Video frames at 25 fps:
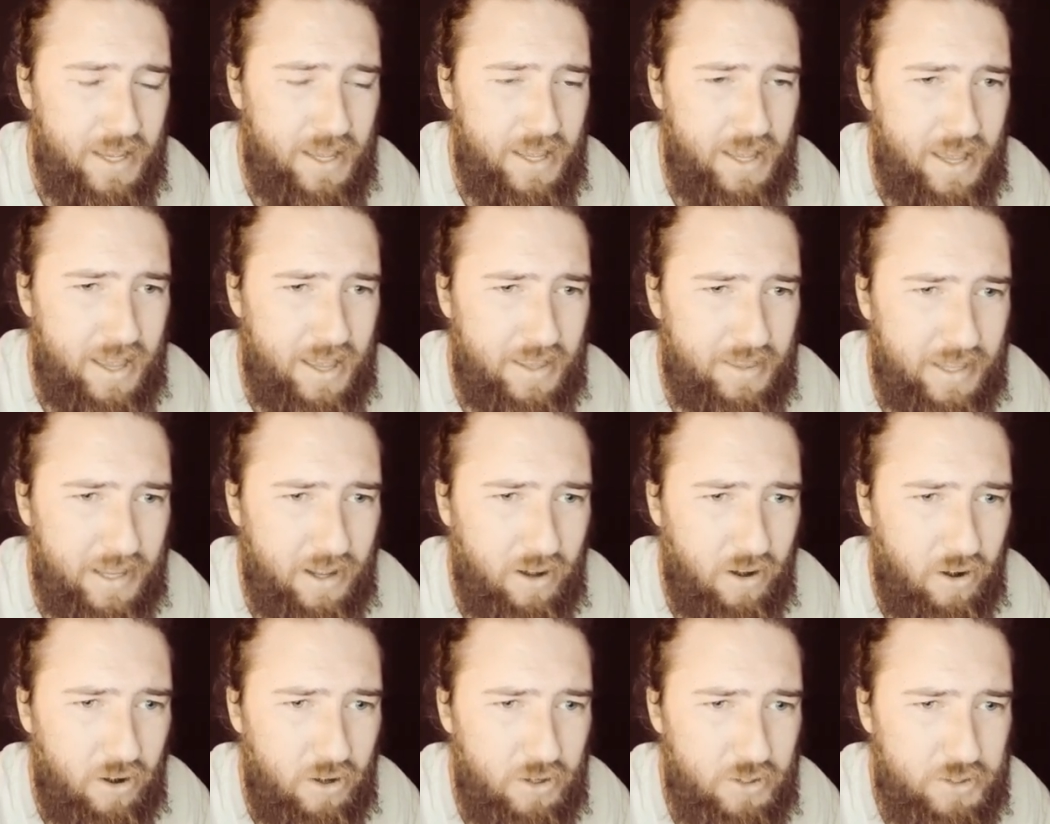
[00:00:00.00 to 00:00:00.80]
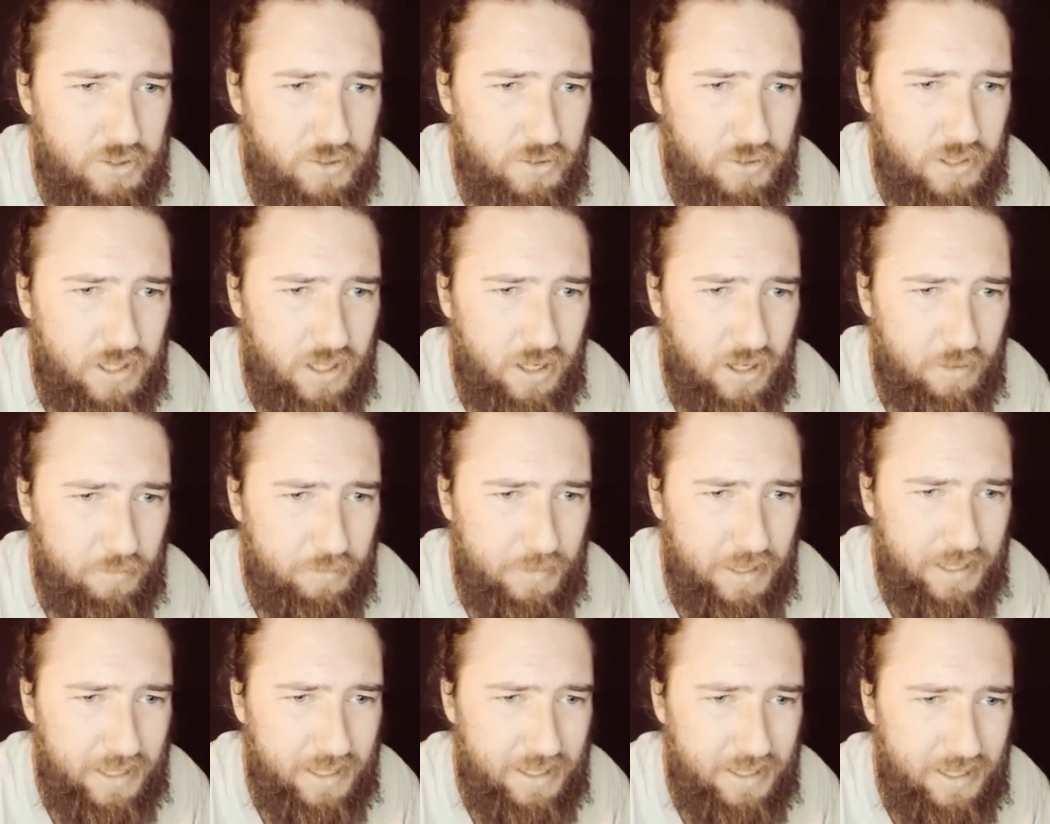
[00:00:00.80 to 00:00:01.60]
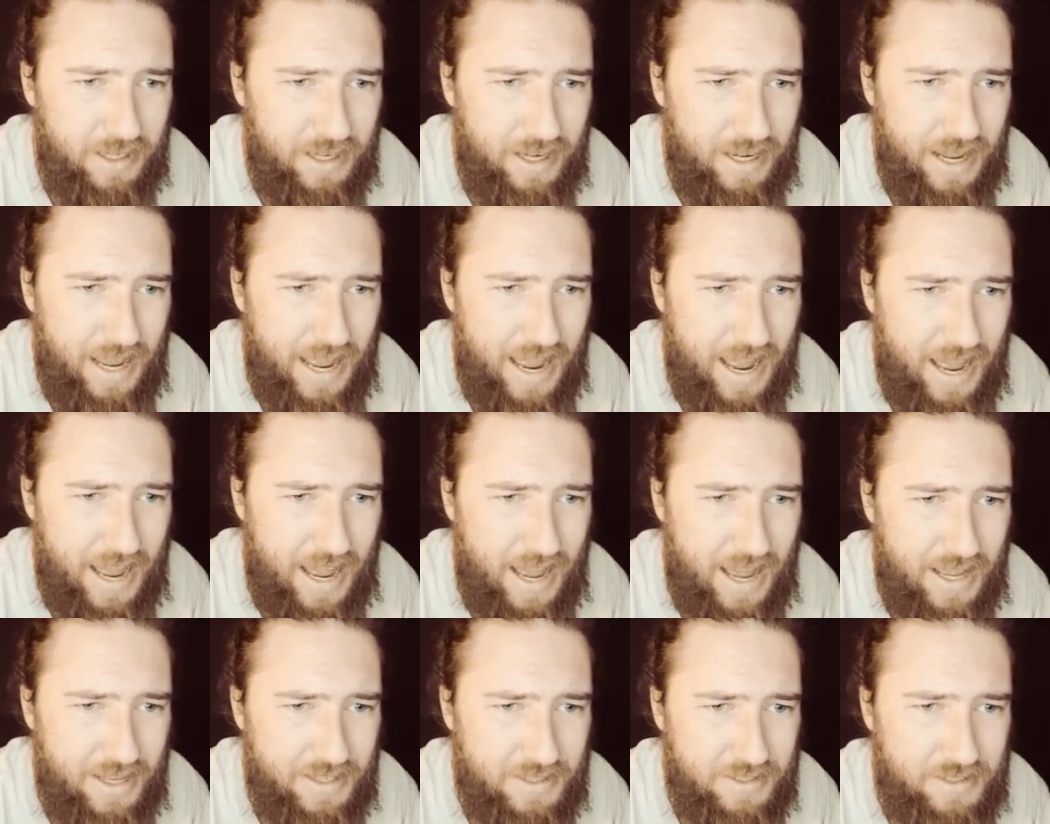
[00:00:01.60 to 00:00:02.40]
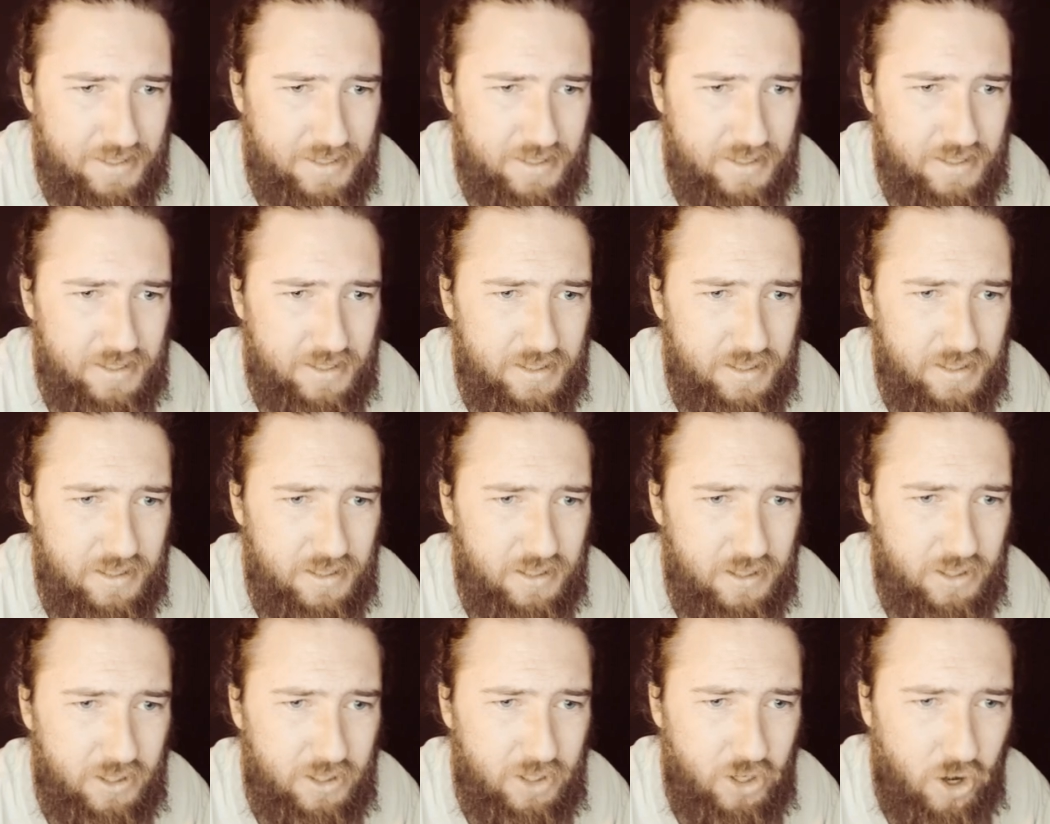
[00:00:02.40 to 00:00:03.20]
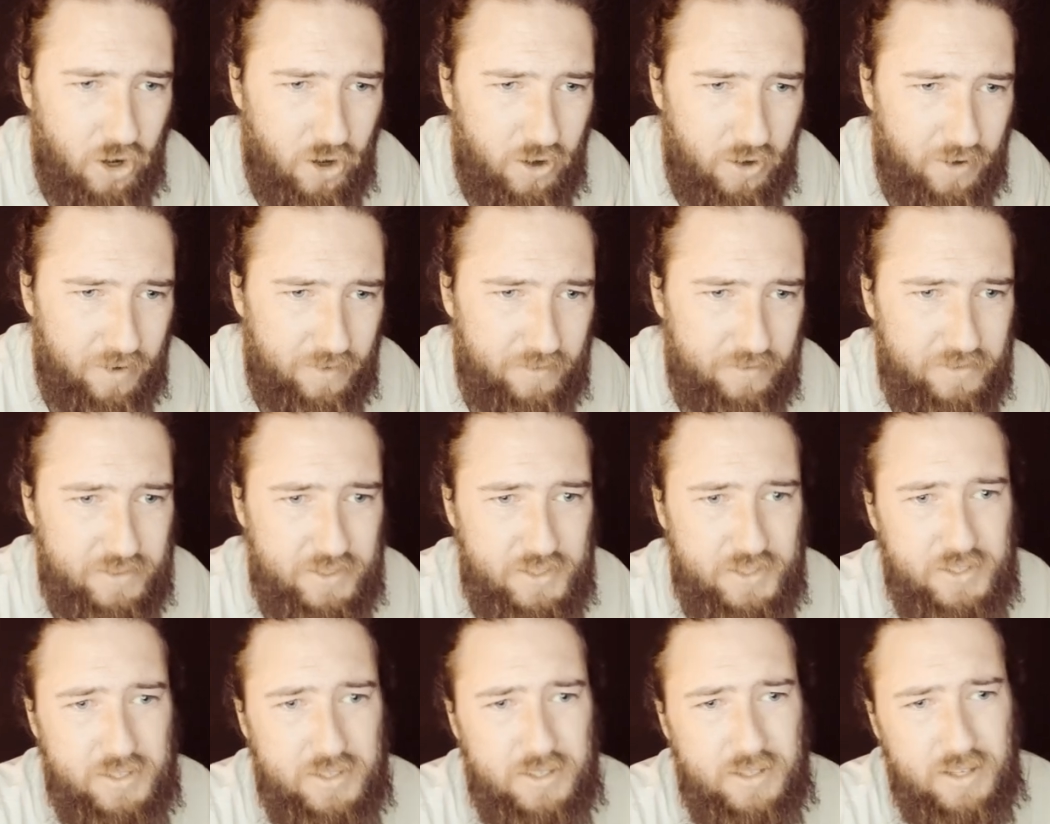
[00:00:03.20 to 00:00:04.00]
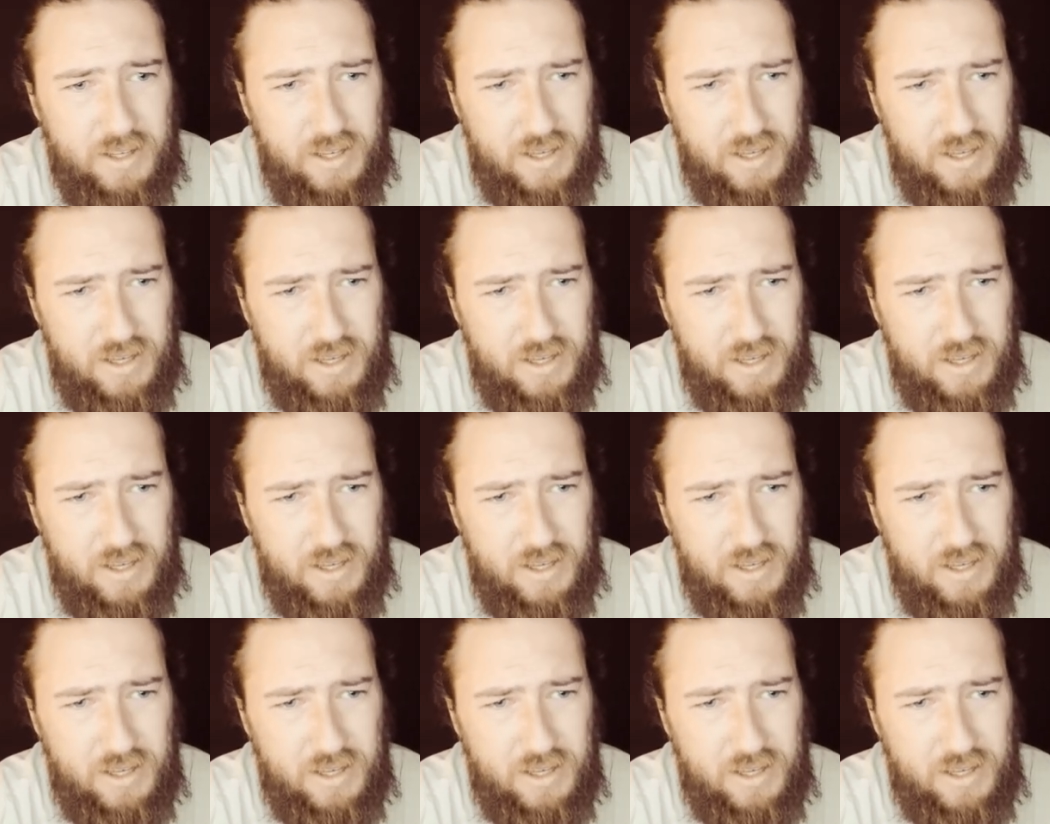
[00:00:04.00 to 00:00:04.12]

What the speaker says: And they also come in as curves.